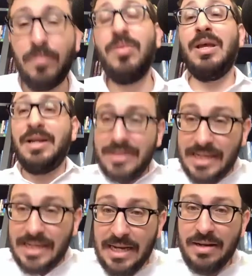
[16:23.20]
And
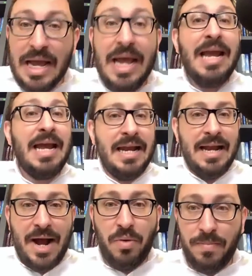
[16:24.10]
indeed, in
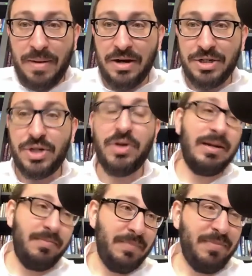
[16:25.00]
our Parsha,
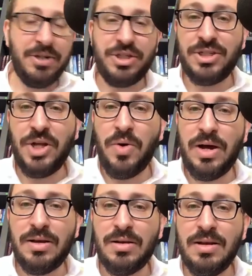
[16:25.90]
in, in Parshas Noah,
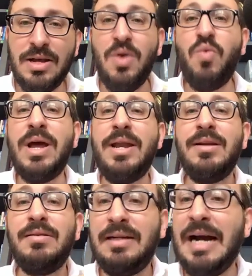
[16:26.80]
when
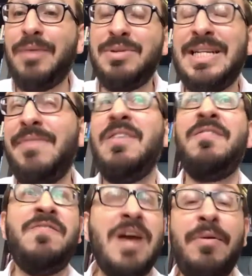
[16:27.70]
God was given a
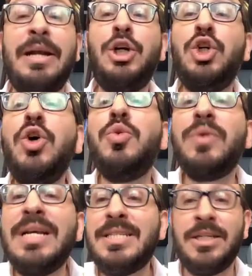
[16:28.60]
very good
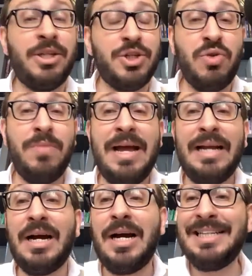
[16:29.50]
reason to destroy
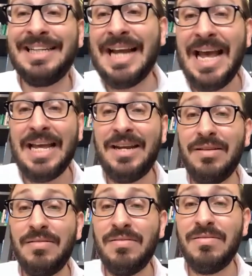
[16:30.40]
mankind again,
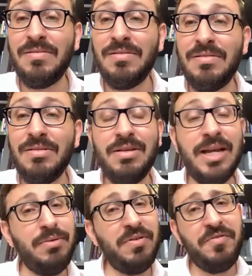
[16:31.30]

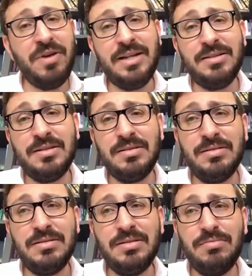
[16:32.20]
he refrained
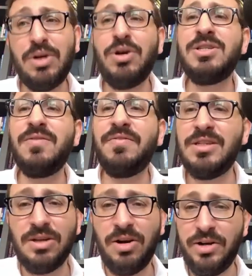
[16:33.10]
because of
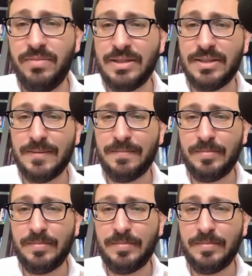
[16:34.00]
this argument.